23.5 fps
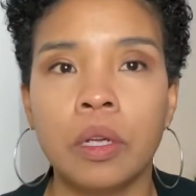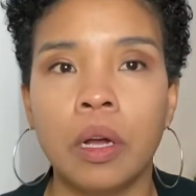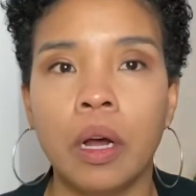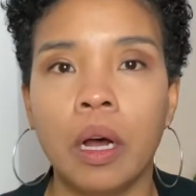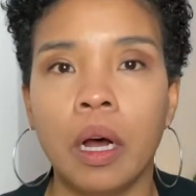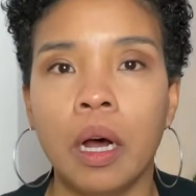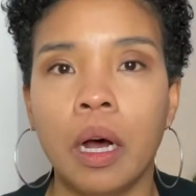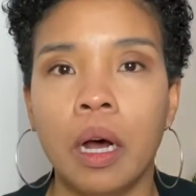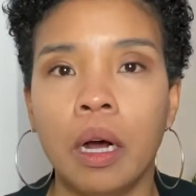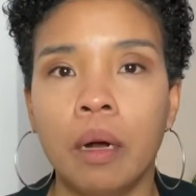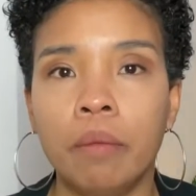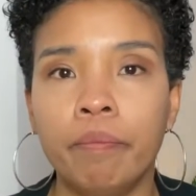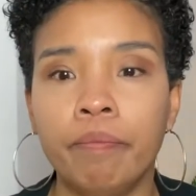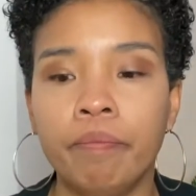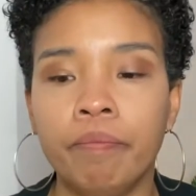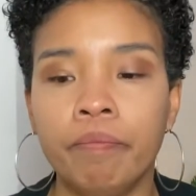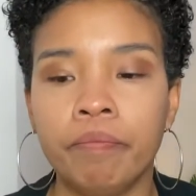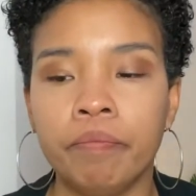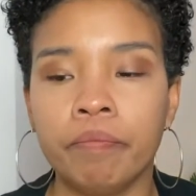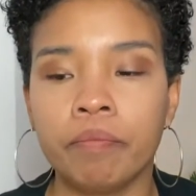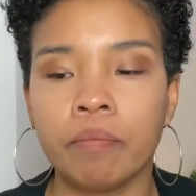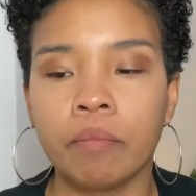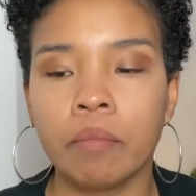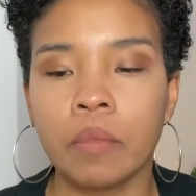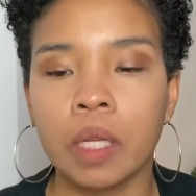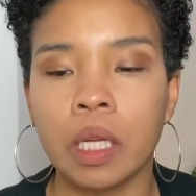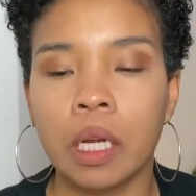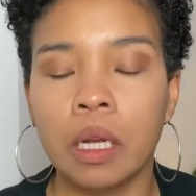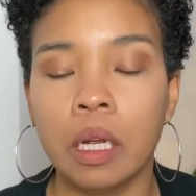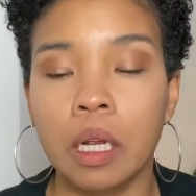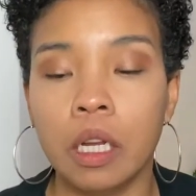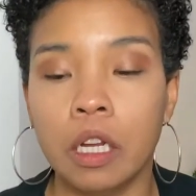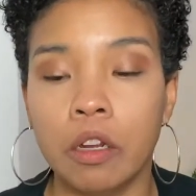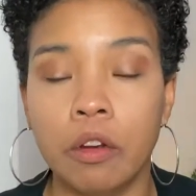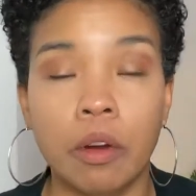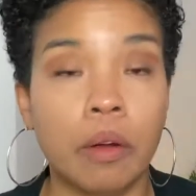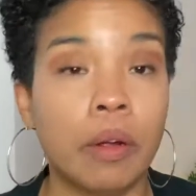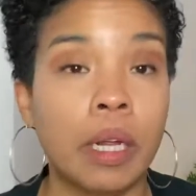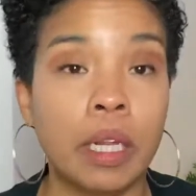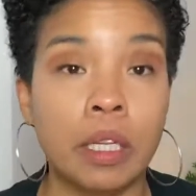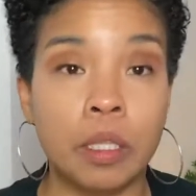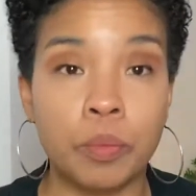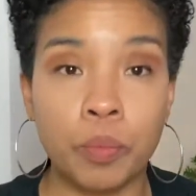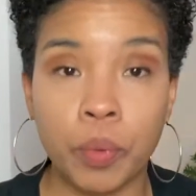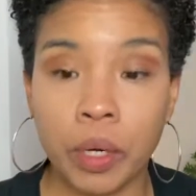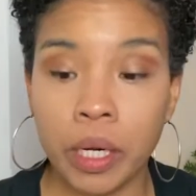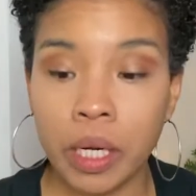you know, he's
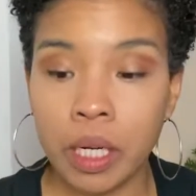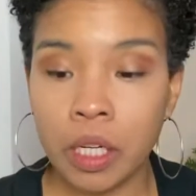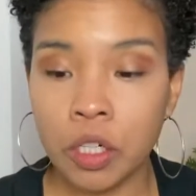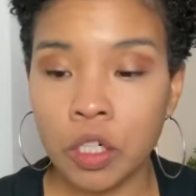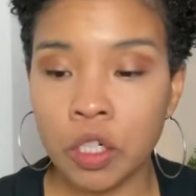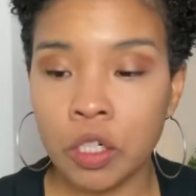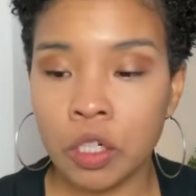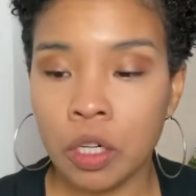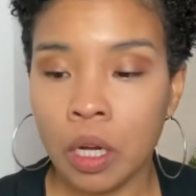British.